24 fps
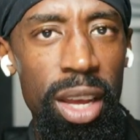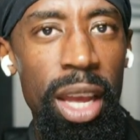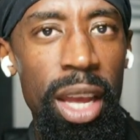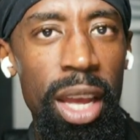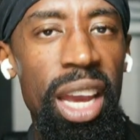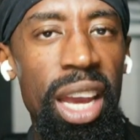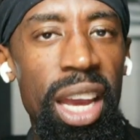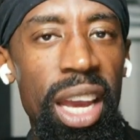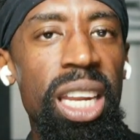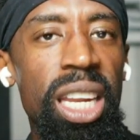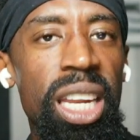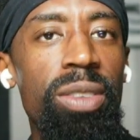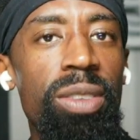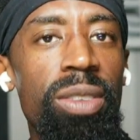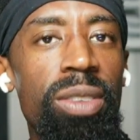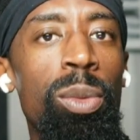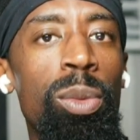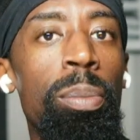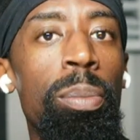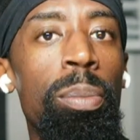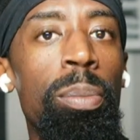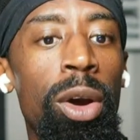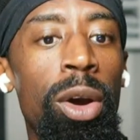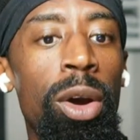And even with
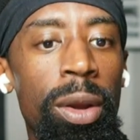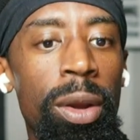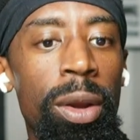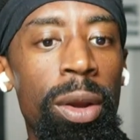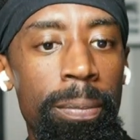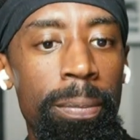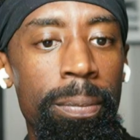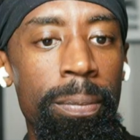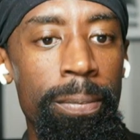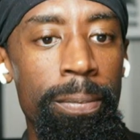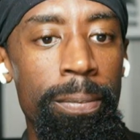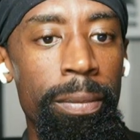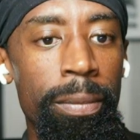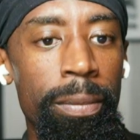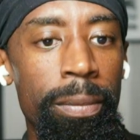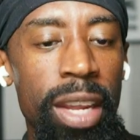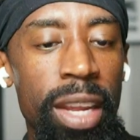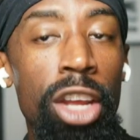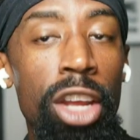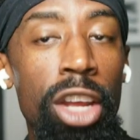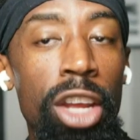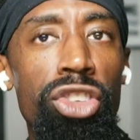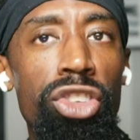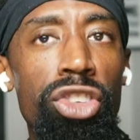Boeing
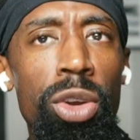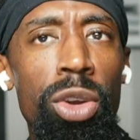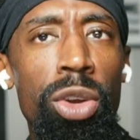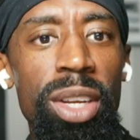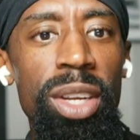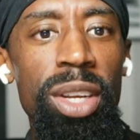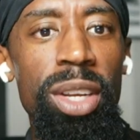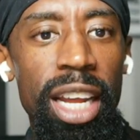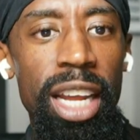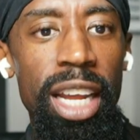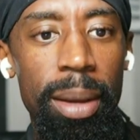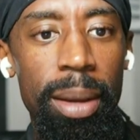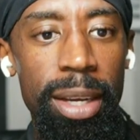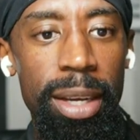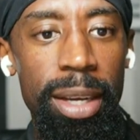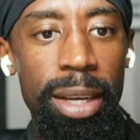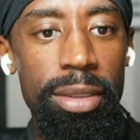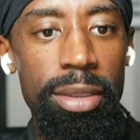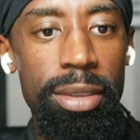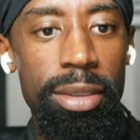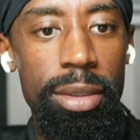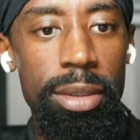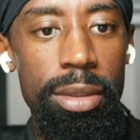and General Dynamics